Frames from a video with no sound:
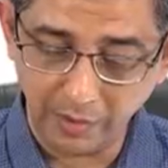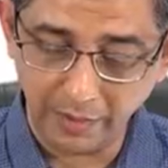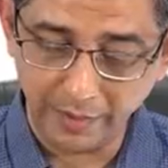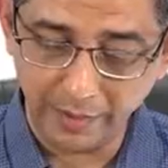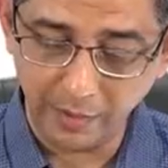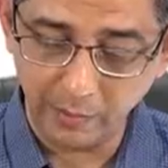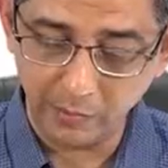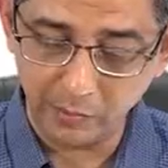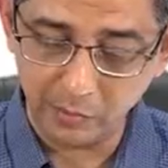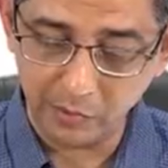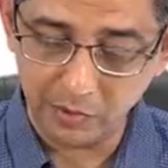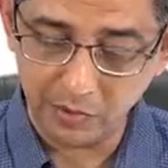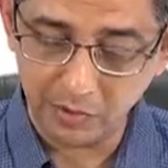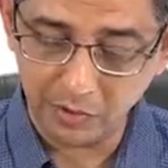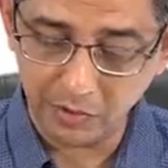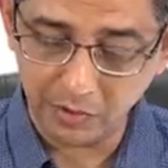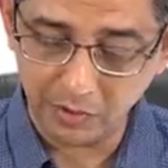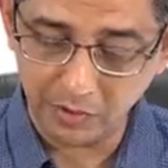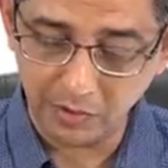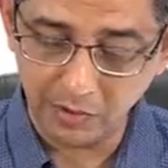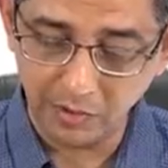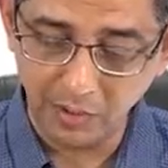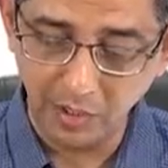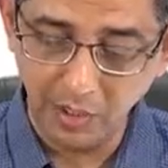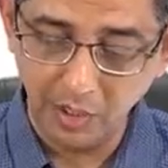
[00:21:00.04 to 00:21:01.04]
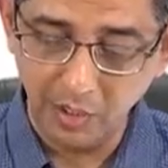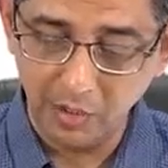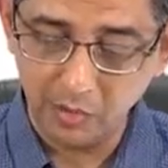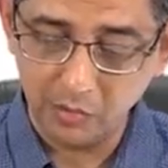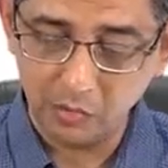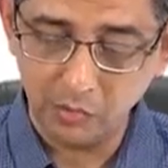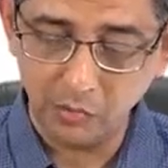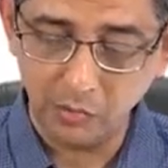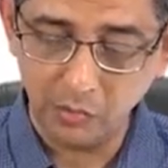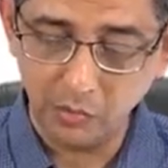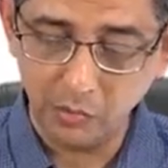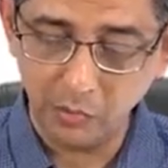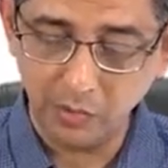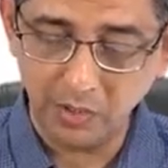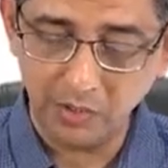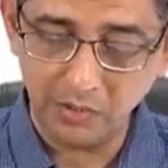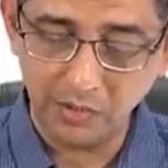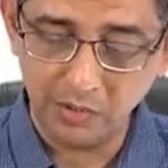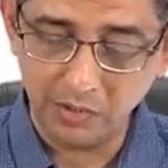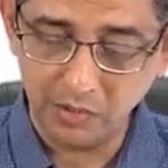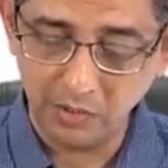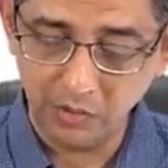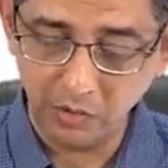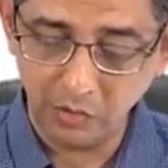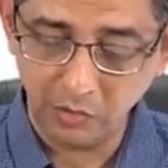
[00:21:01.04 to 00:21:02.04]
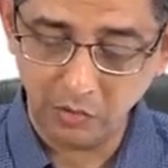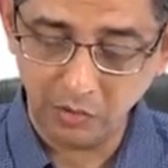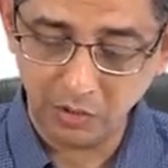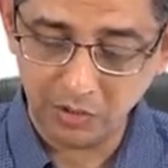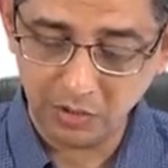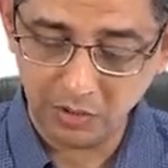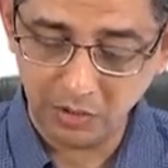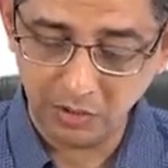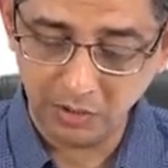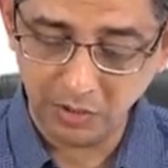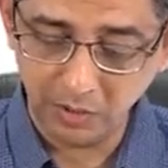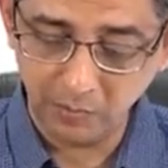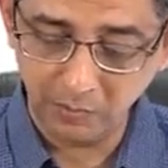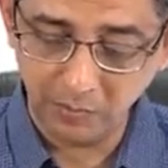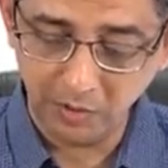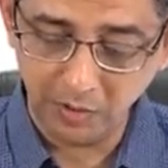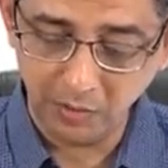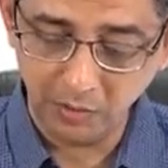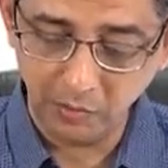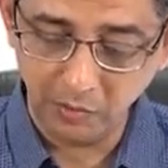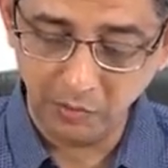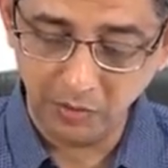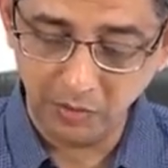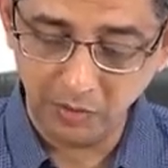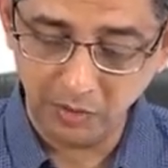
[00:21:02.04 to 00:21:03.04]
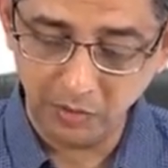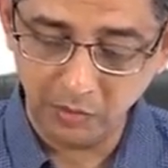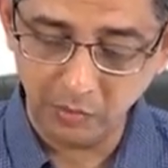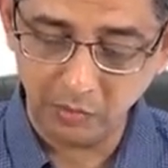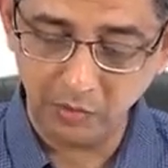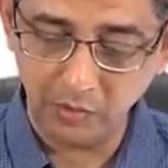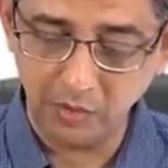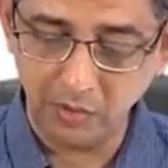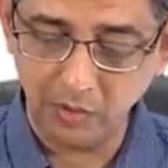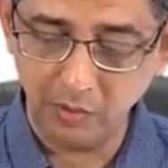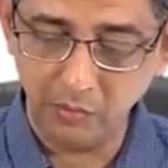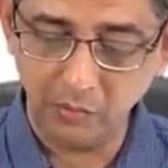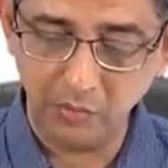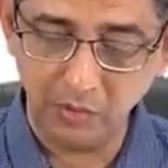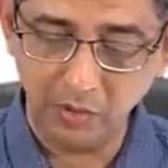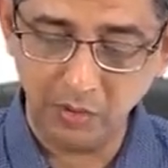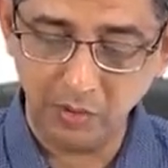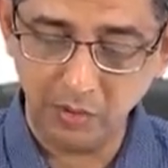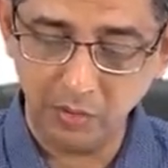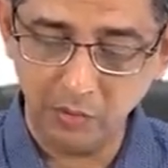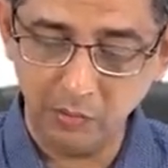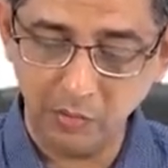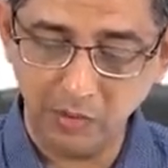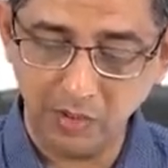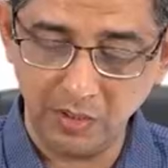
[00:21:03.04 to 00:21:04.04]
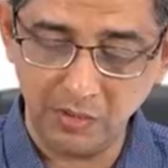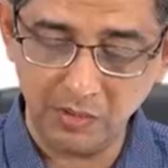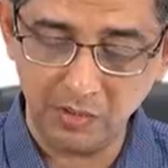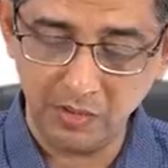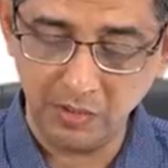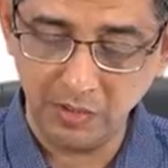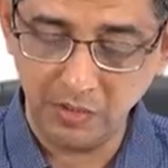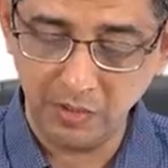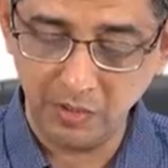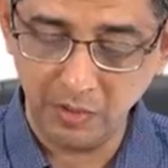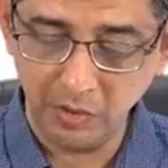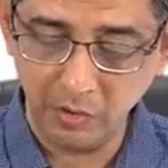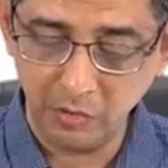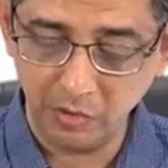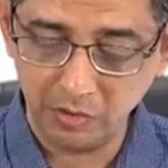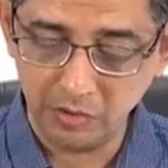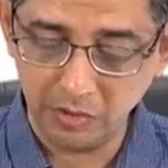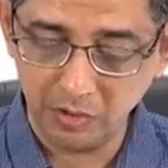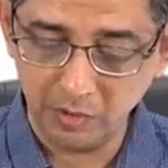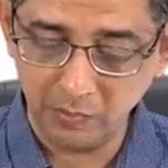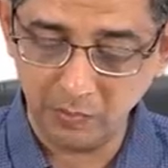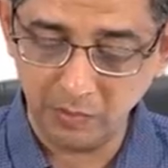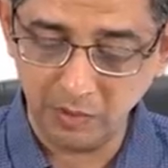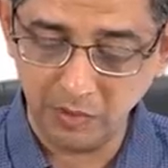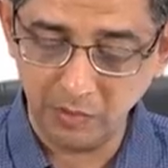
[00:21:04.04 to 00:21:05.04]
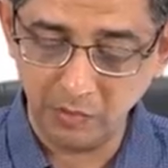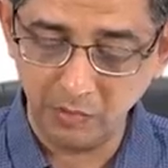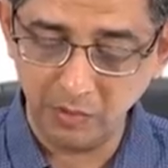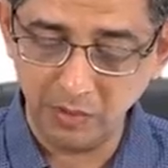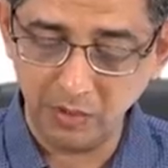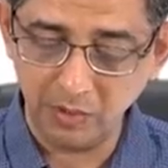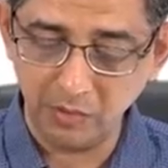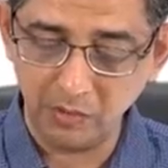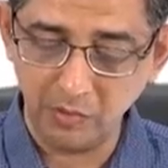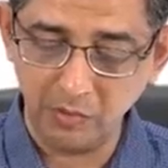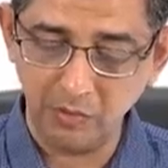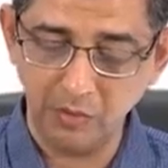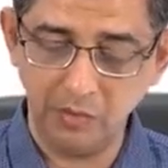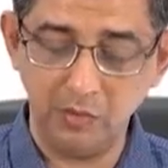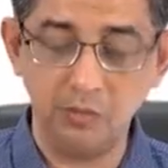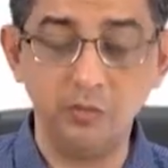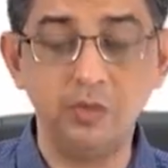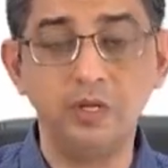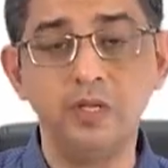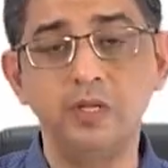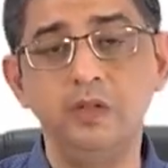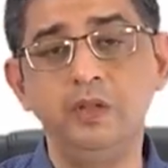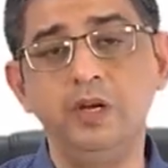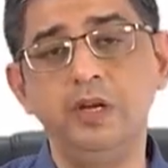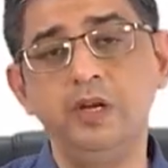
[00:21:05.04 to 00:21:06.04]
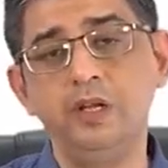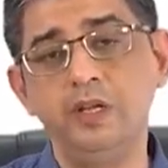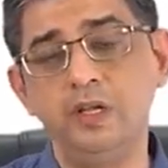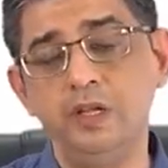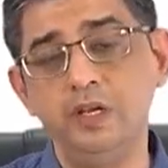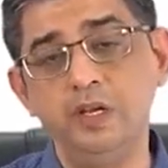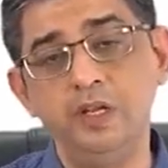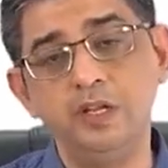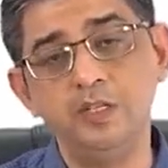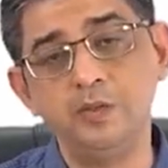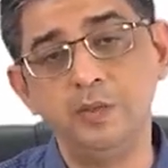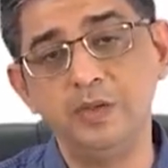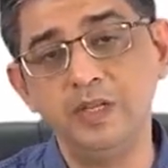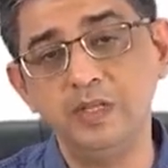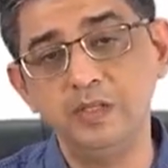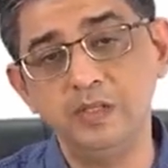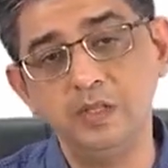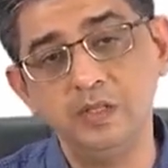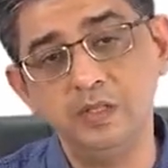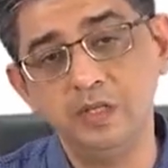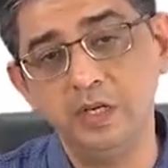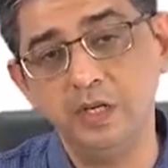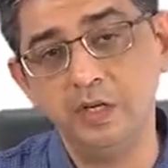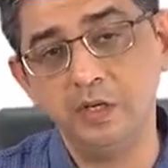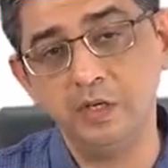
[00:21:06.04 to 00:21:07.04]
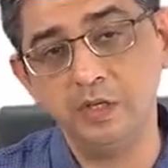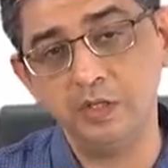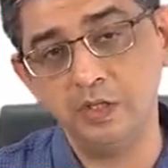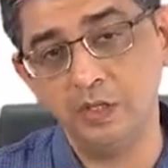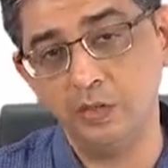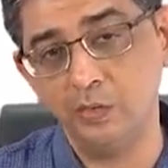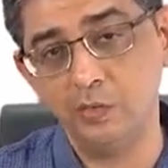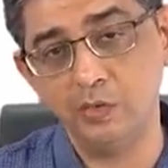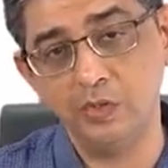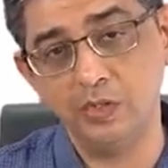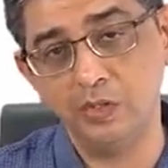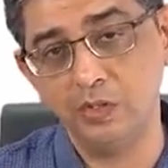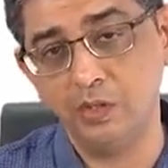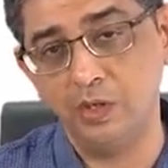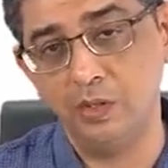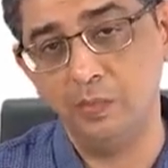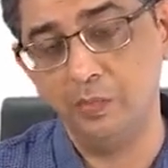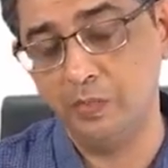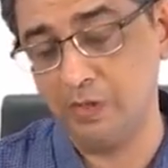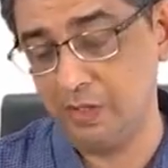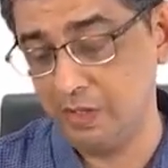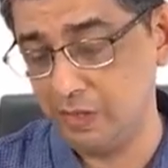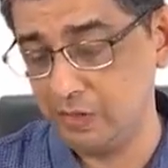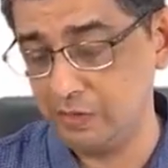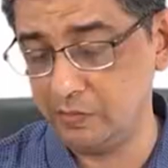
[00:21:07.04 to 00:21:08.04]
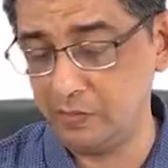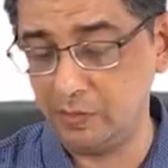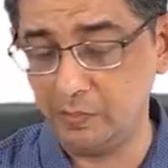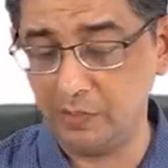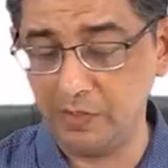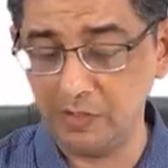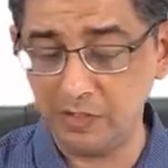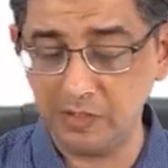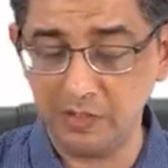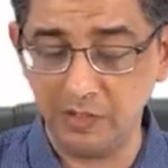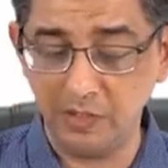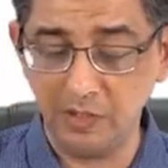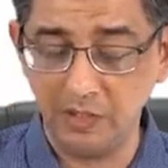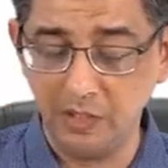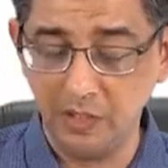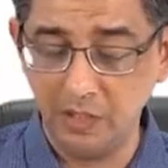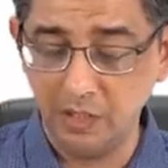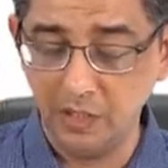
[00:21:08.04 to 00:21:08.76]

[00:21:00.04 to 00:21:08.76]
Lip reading: right position. So you can see oxygenated blood going into the aorta, you can see deoxygenated blood going into the aorta. That again explains the central cyanosis component of the patient.